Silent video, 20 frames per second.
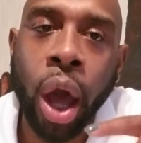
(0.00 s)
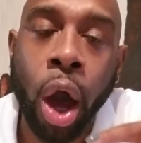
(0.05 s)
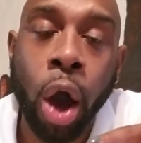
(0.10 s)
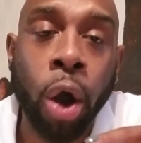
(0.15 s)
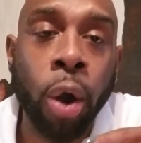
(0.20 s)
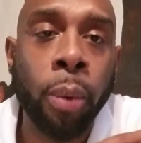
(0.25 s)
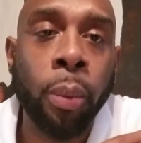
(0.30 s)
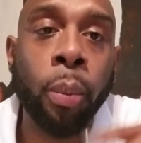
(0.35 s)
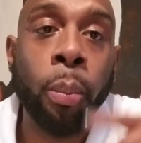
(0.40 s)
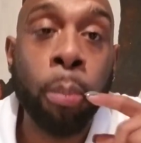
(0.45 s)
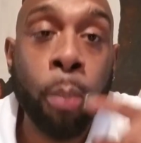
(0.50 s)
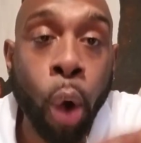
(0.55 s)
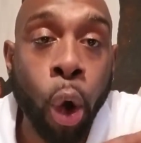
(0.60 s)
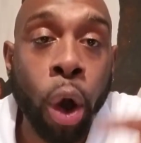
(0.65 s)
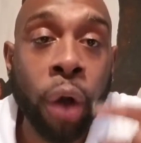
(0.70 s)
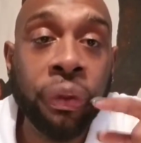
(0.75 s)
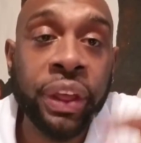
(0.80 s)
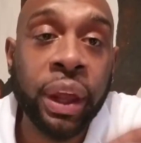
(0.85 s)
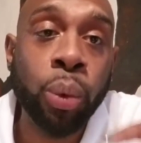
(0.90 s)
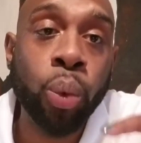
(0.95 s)
home,
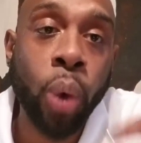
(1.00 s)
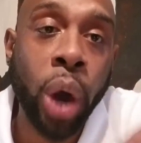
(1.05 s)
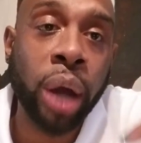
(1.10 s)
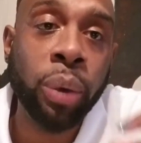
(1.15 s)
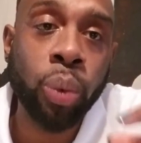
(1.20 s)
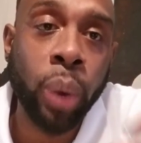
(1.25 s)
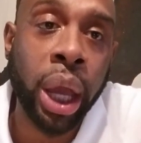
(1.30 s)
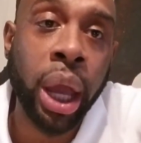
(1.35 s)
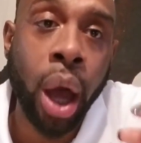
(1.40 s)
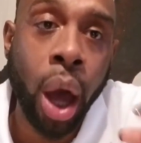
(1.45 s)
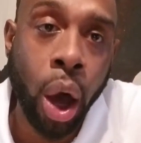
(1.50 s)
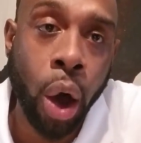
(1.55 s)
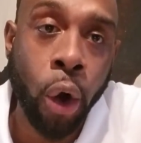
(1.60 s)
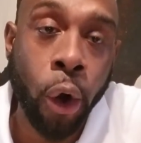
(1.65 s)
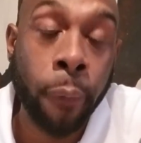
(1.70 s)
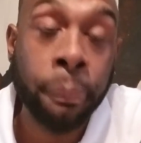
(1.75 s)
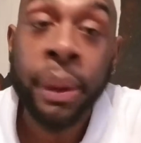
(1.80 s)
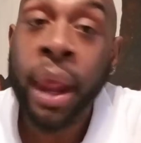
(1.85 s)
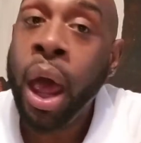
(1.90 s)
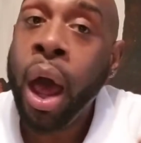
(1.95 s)
more than one way
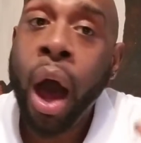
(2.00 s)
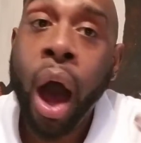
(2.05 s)
home.